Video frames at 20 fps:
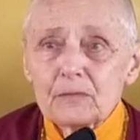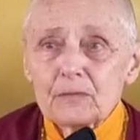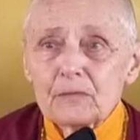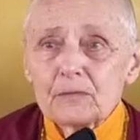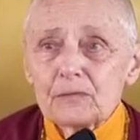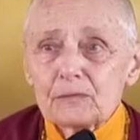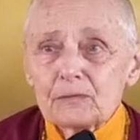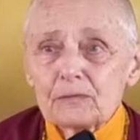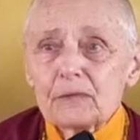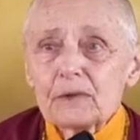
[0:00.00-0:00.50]

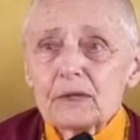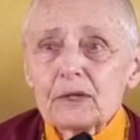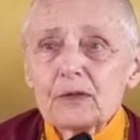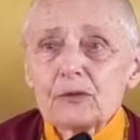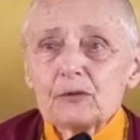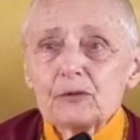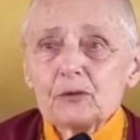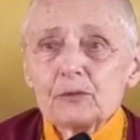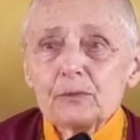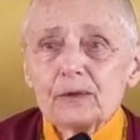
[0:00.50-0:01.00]

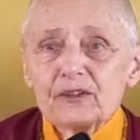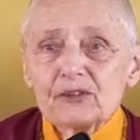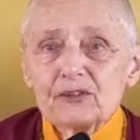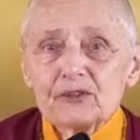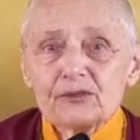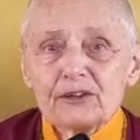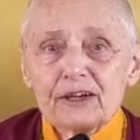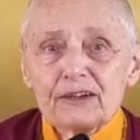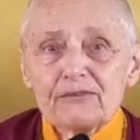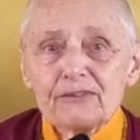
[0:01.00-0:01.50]
too much
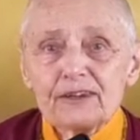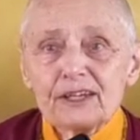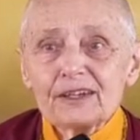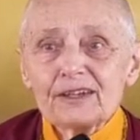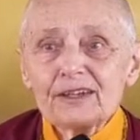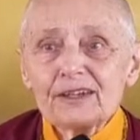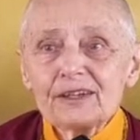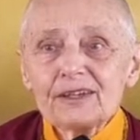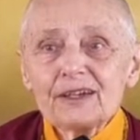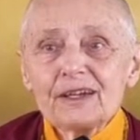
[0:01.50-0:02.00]
traffic,
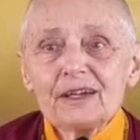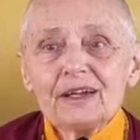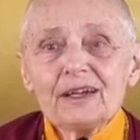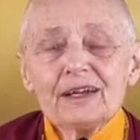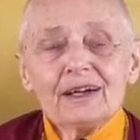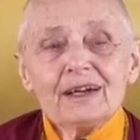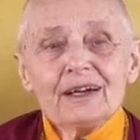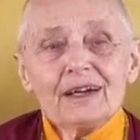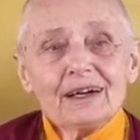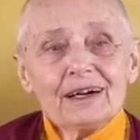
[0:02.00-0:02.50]

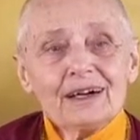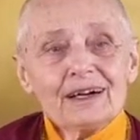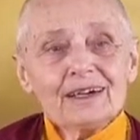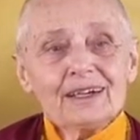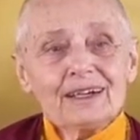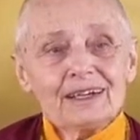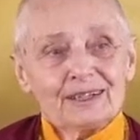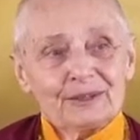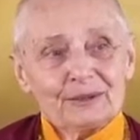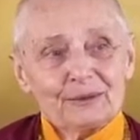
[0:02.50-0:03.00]

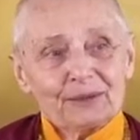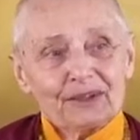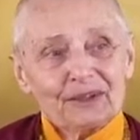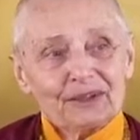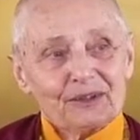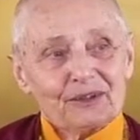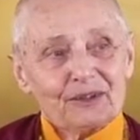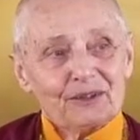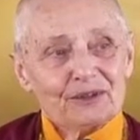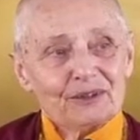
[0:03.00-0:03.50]
what
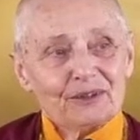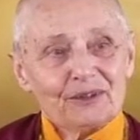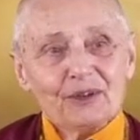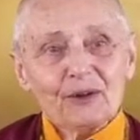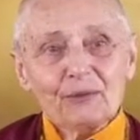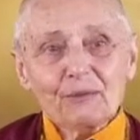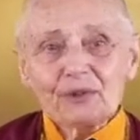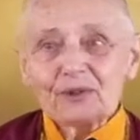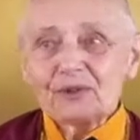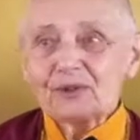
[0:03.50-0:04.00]
a good
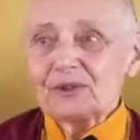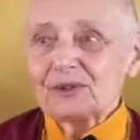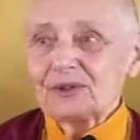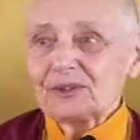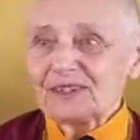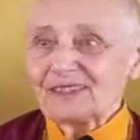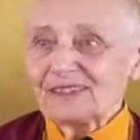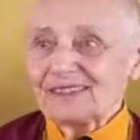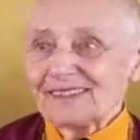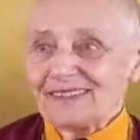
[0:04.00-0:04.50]

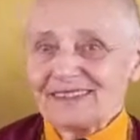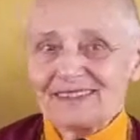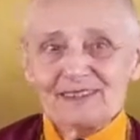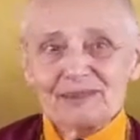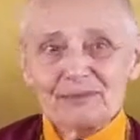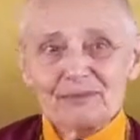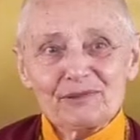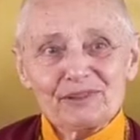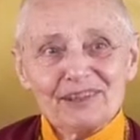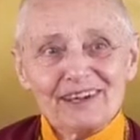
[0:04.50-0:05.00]
opportunity
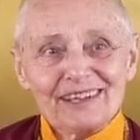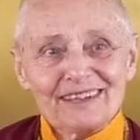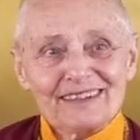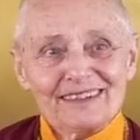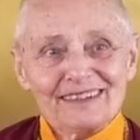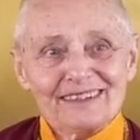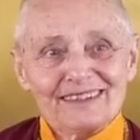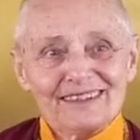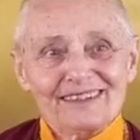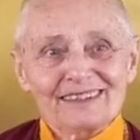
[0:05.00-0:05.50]
to
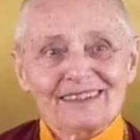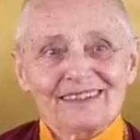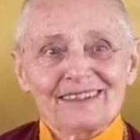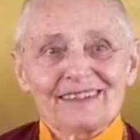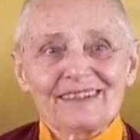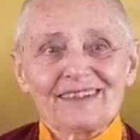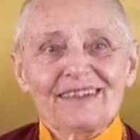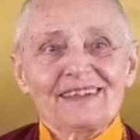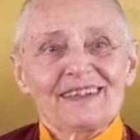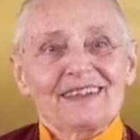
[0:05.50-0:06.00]
practice.
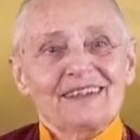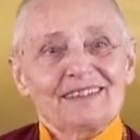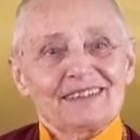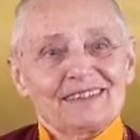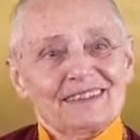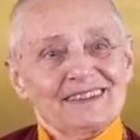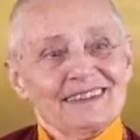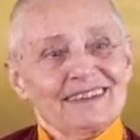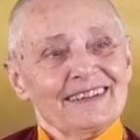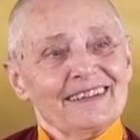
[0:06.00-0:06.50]

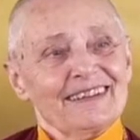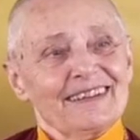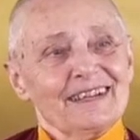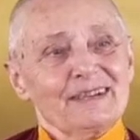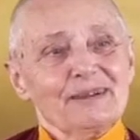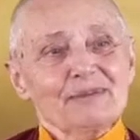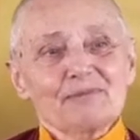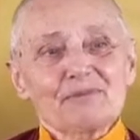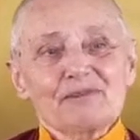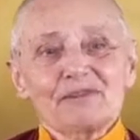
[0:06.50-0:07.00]
Sit
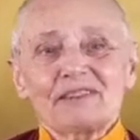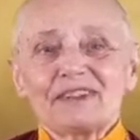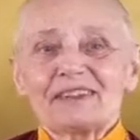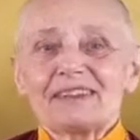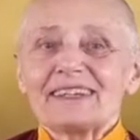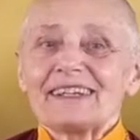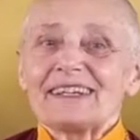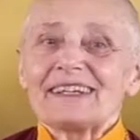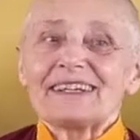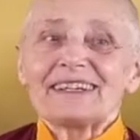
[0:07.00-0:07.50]
there,
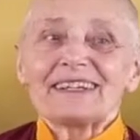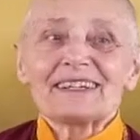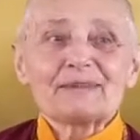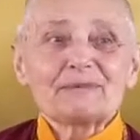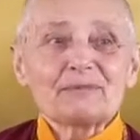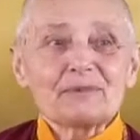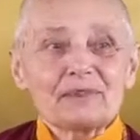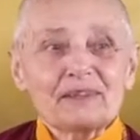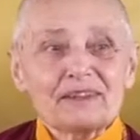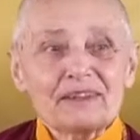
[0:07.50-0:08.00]
breathing
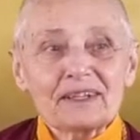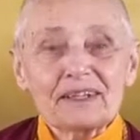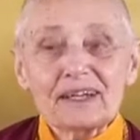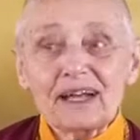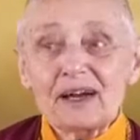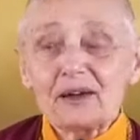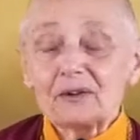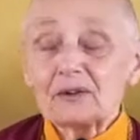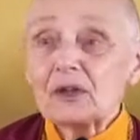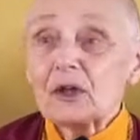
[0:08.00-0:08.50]
in, breathing
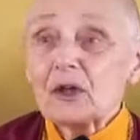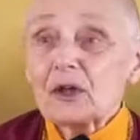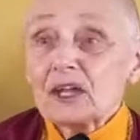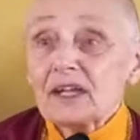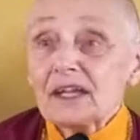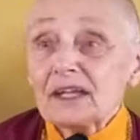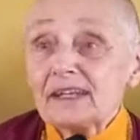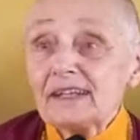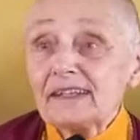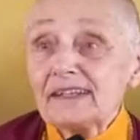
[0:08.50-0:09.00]
out.
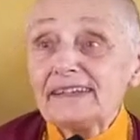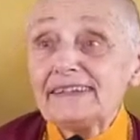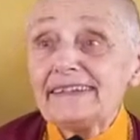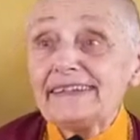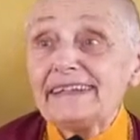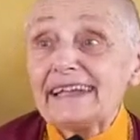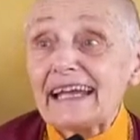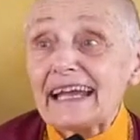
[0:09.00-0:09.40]
In